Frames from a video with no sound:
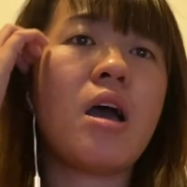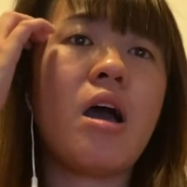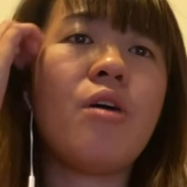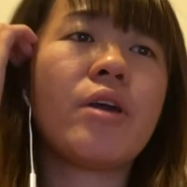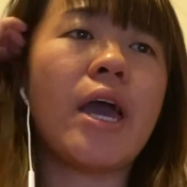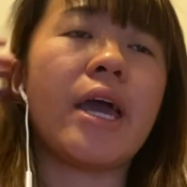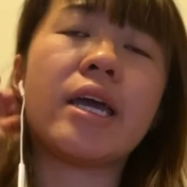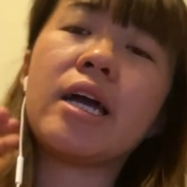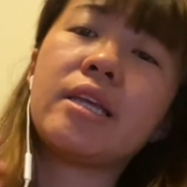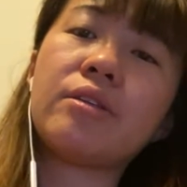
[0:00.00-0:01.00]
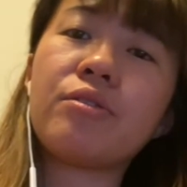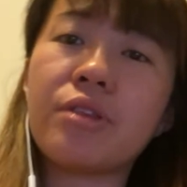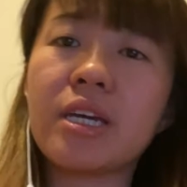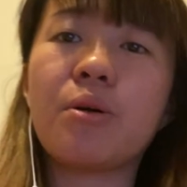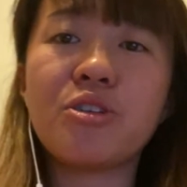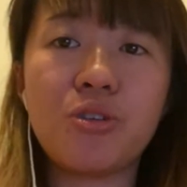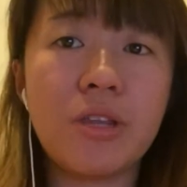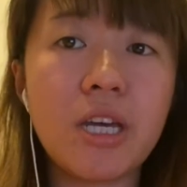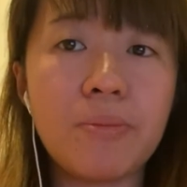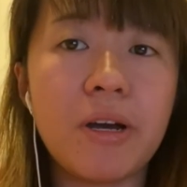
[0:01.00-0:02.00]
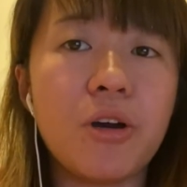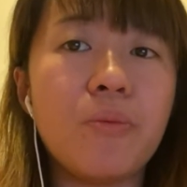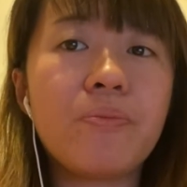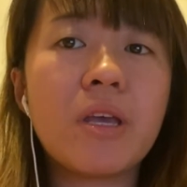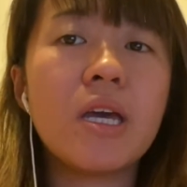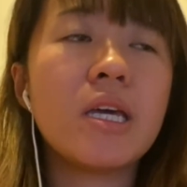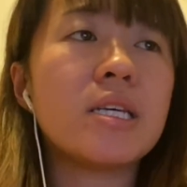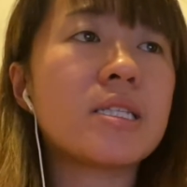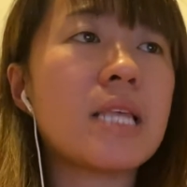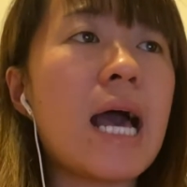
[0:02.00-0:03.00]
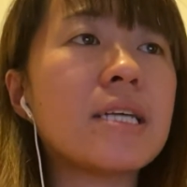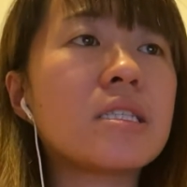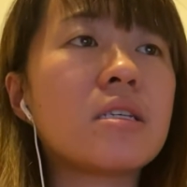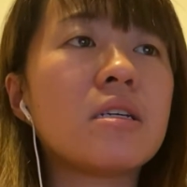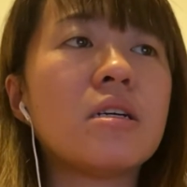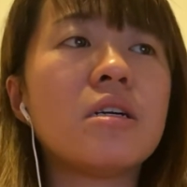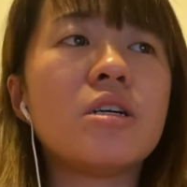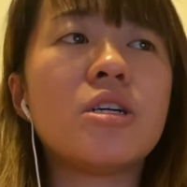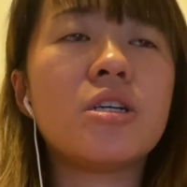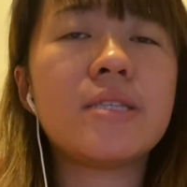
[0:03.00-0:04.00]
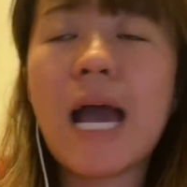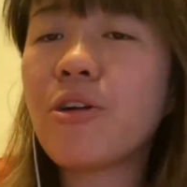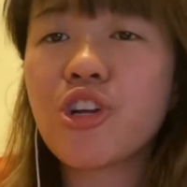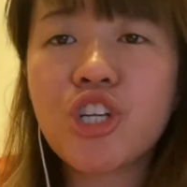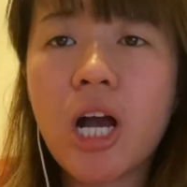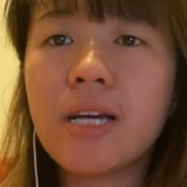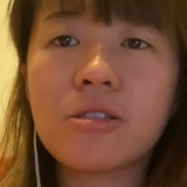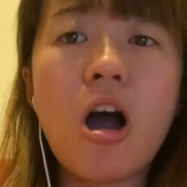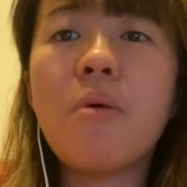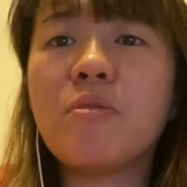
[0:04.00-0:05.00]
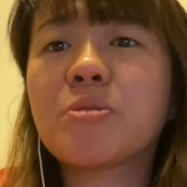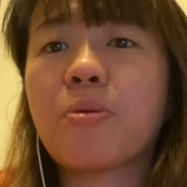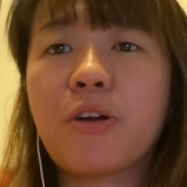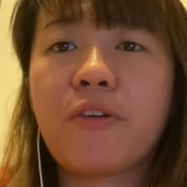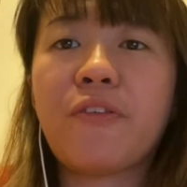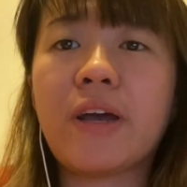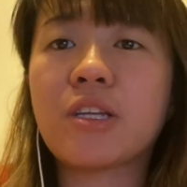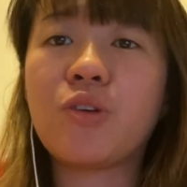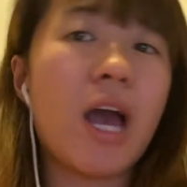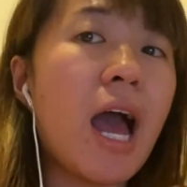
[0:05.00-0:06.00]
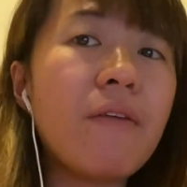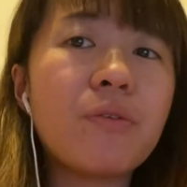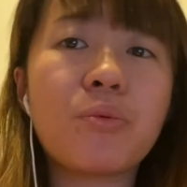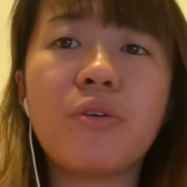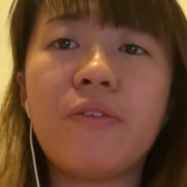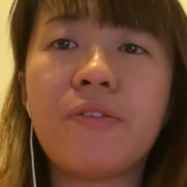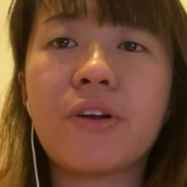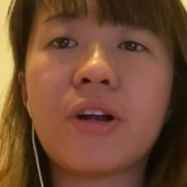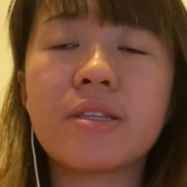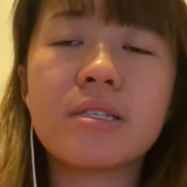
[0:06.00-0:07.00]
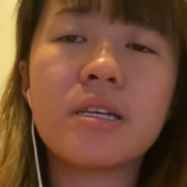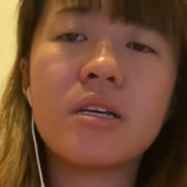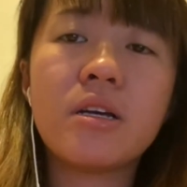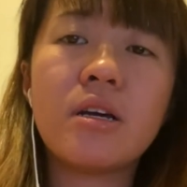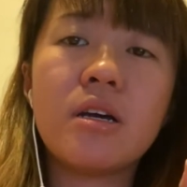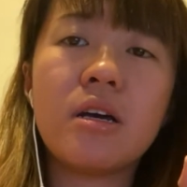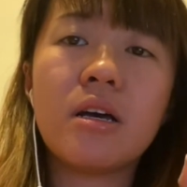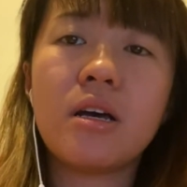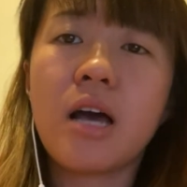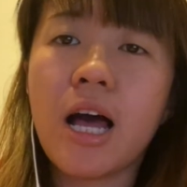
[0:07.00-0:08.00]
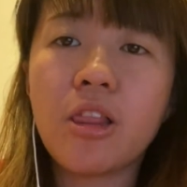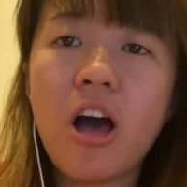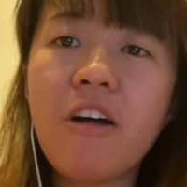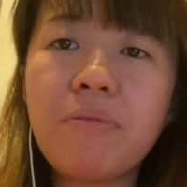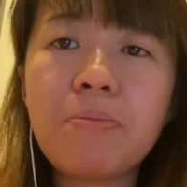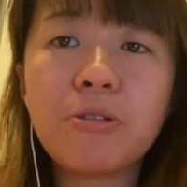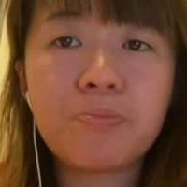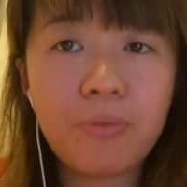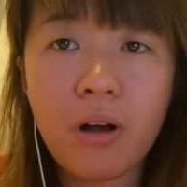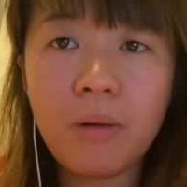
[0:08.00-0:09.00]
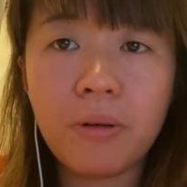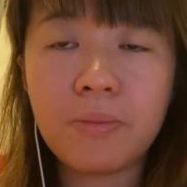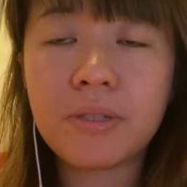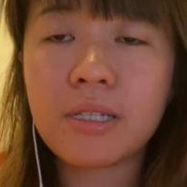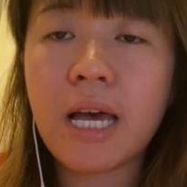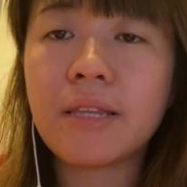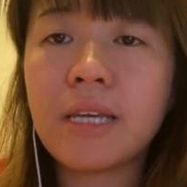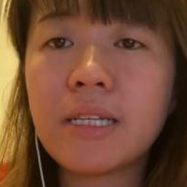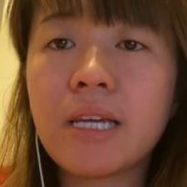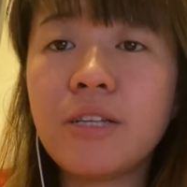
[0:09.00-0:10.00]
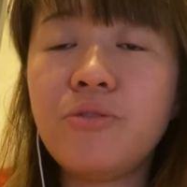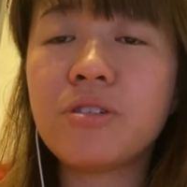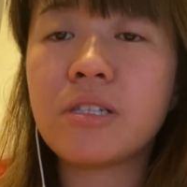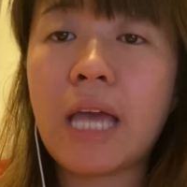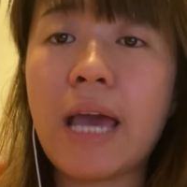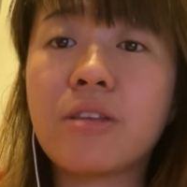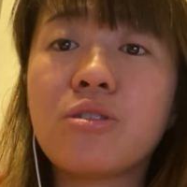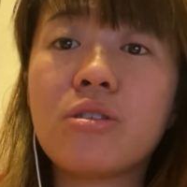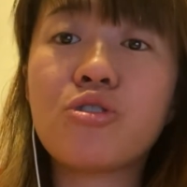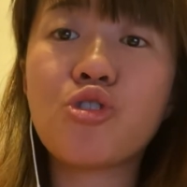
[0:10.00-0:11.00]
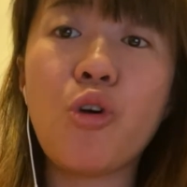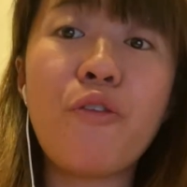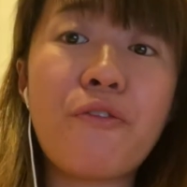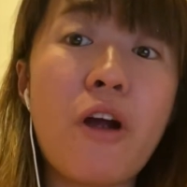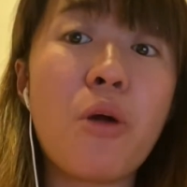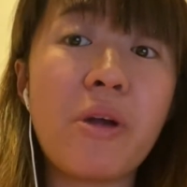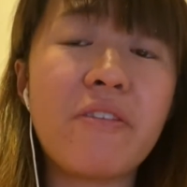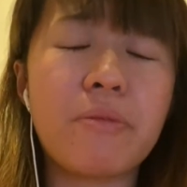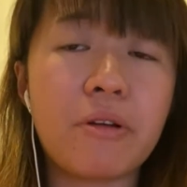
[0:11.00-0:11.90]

Okay, another thing I want you to think about is that now your shot is almost perfect. You have the rule of thirds. A lot of people's problems is that they tend to stand so far away from their